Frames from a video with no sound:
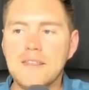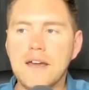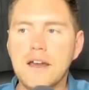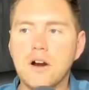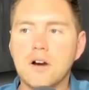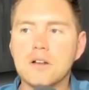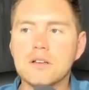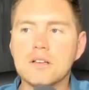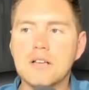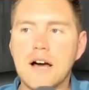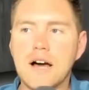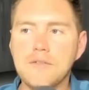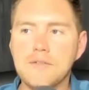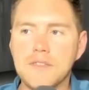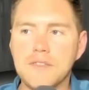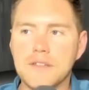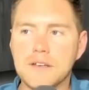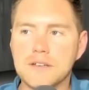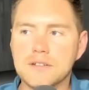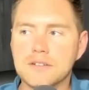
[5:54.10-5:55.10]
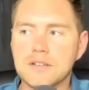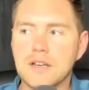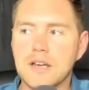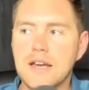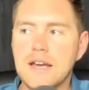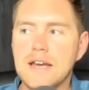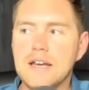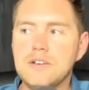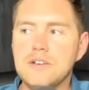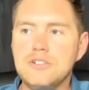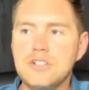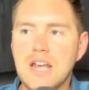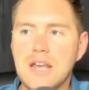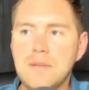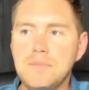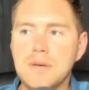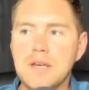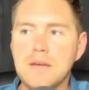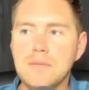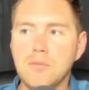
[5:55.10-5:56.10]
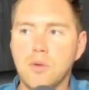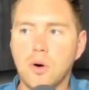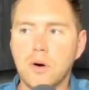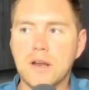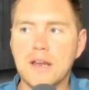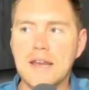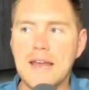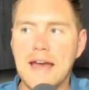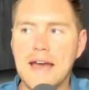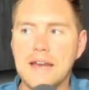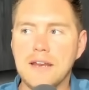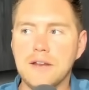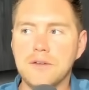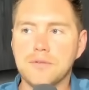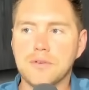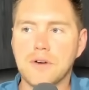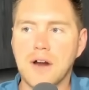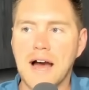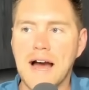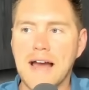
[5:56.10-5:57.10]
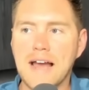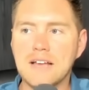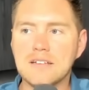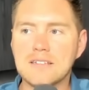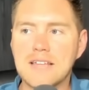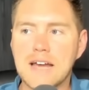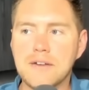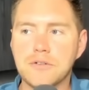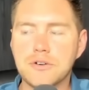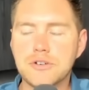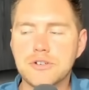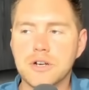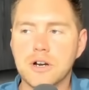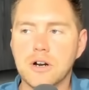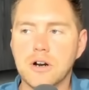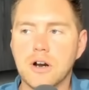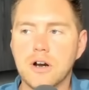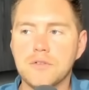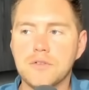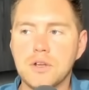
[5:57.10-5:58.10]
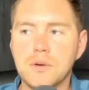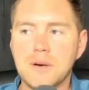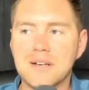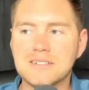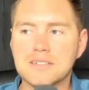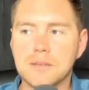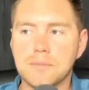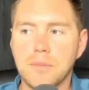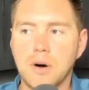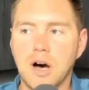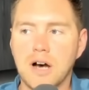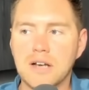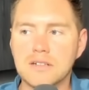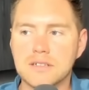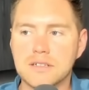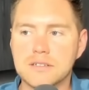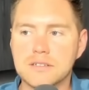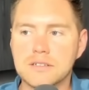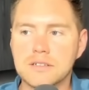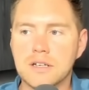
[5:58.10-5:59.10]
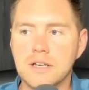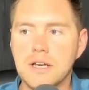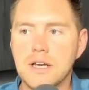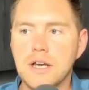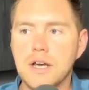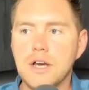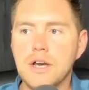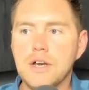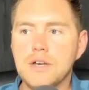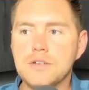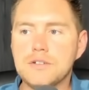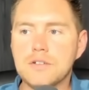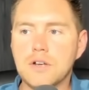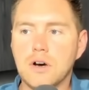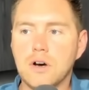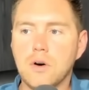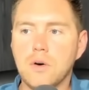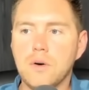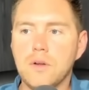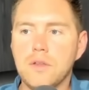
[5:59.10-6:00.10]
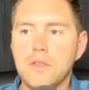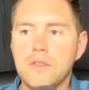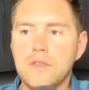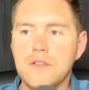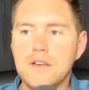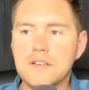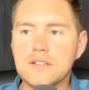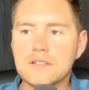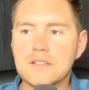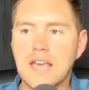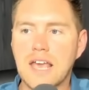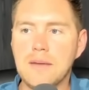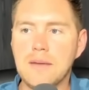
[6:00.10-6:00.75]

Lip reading: are loving this. JP Morgan heading for highest ever share of U.S. deposits. So this came